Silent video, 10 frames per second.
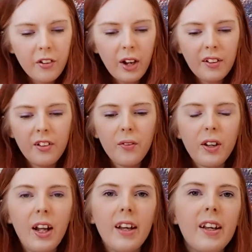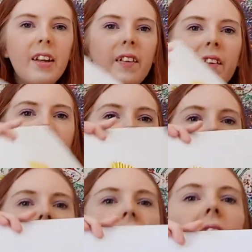I do like
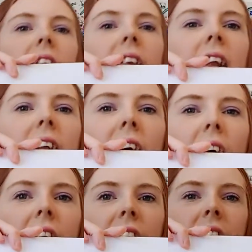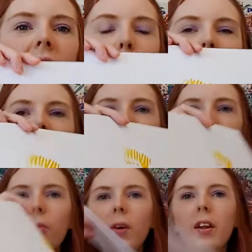the lines that it makes
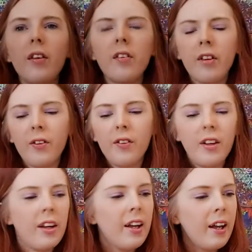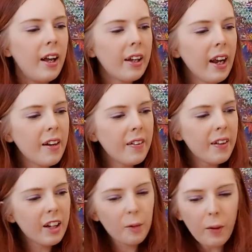as well. So again,
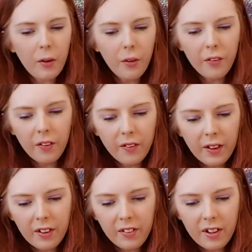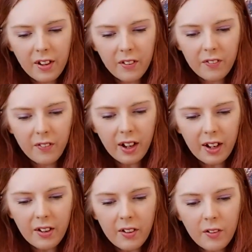think about other things that you can
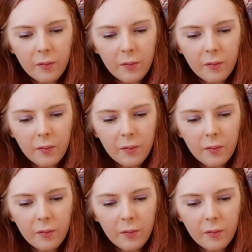find,